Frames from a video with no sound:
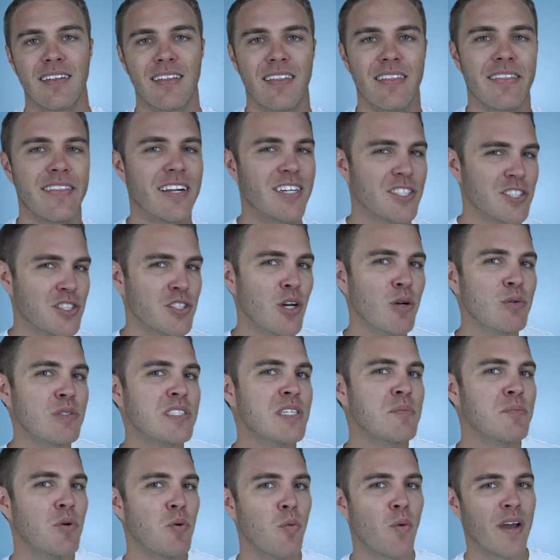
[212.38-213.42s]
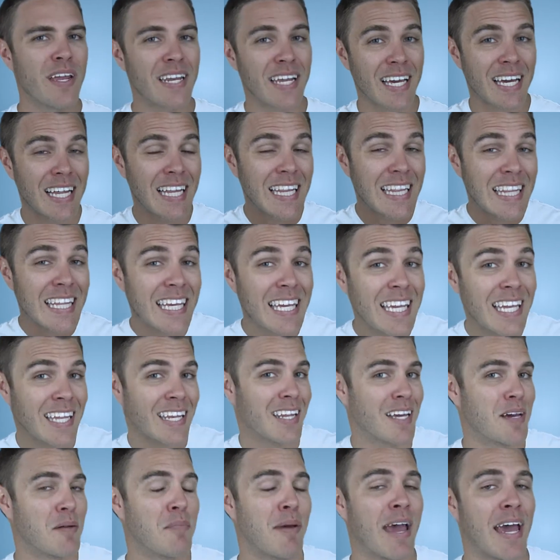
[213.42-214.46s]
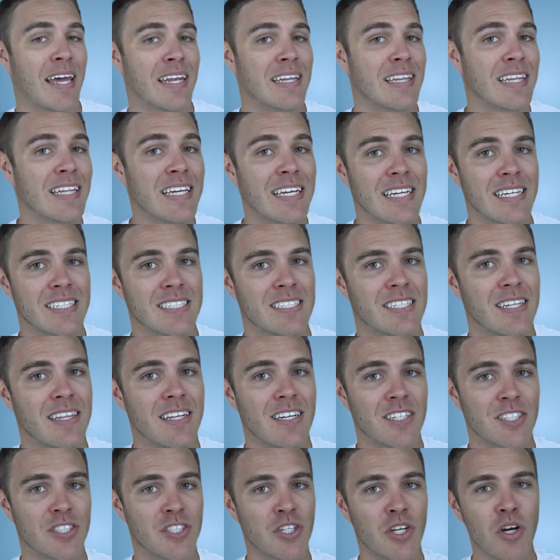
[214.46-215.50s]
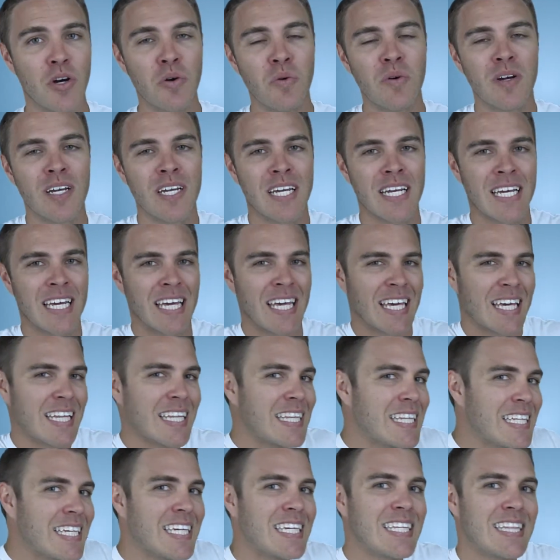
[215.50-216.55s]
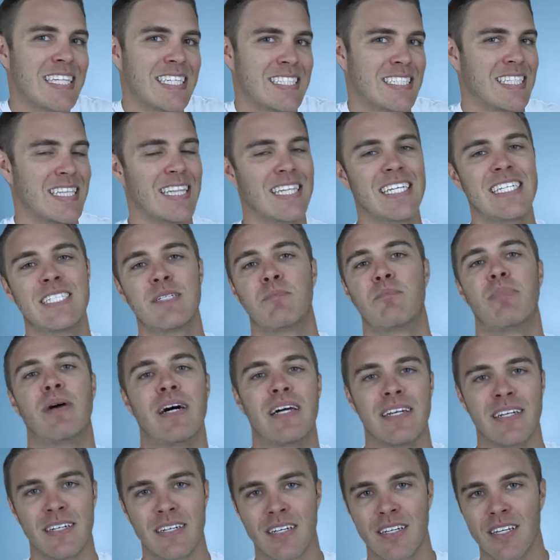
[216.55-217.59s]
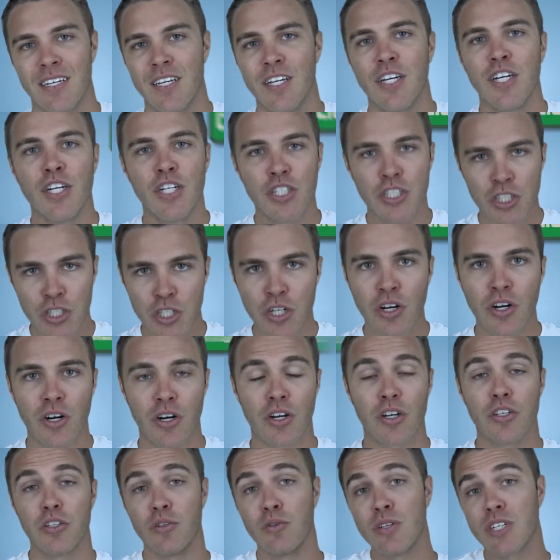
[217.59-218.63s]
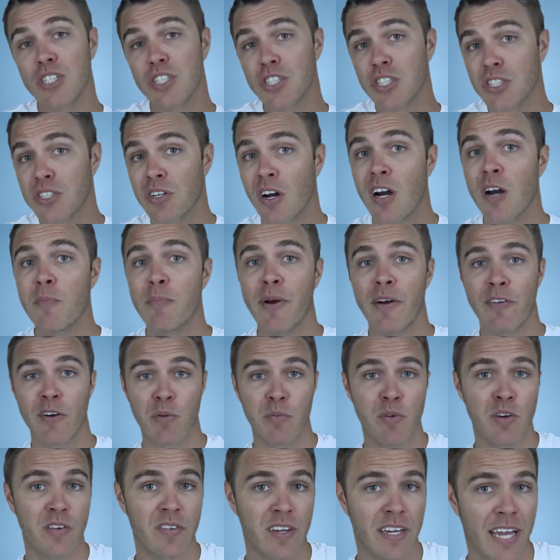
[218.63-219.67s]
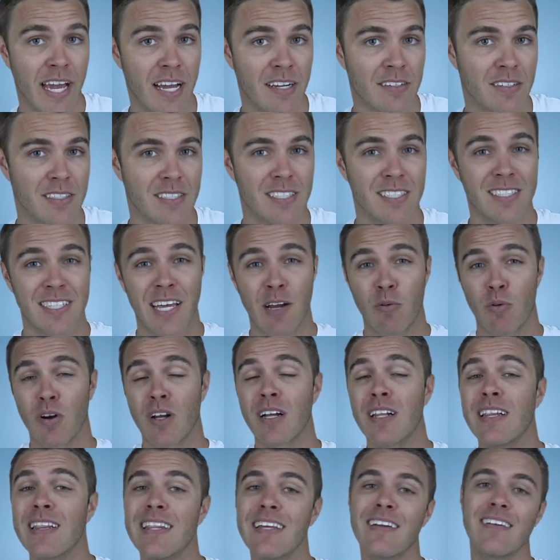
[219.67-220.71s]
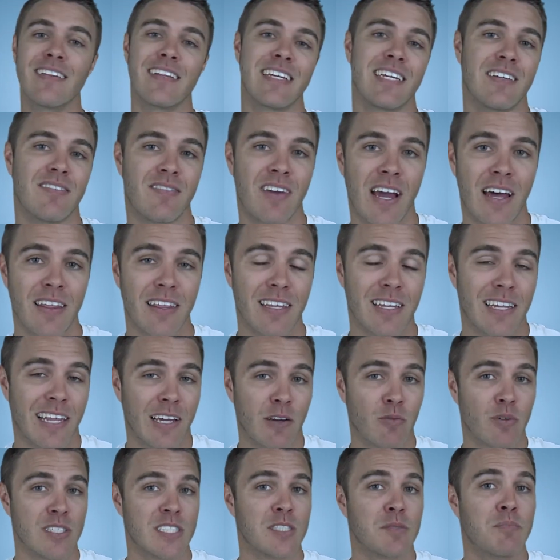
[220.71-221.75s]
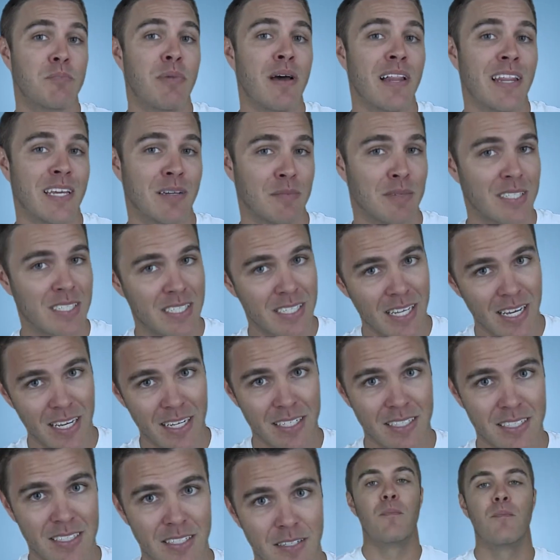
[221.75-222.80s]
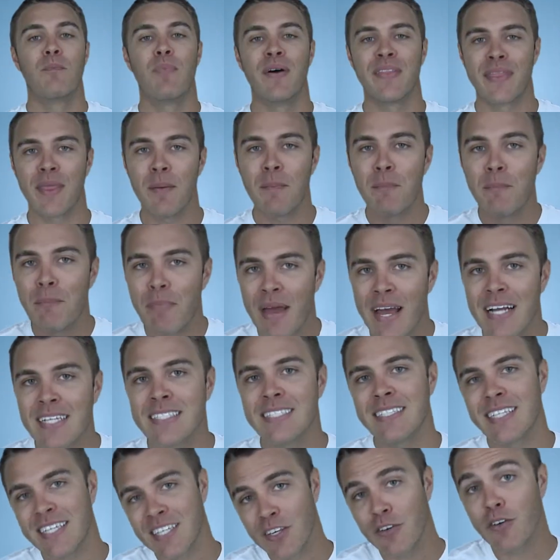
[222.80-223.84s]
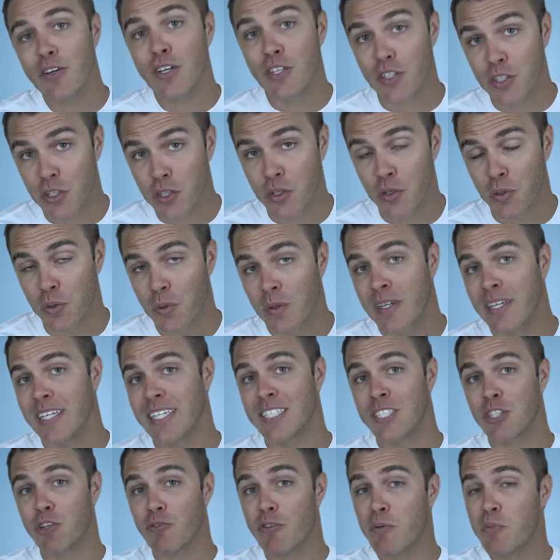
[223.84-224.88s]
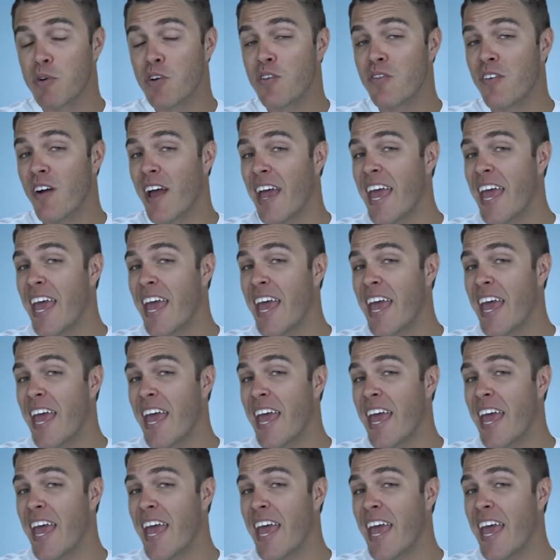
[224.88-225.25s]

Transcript: There's no simple way to clean a bad list. There's no clean this list button. Sure, you can start by removing addresses that were clearly invalid, like with spelling mistakes. But the best thing you can do is to remove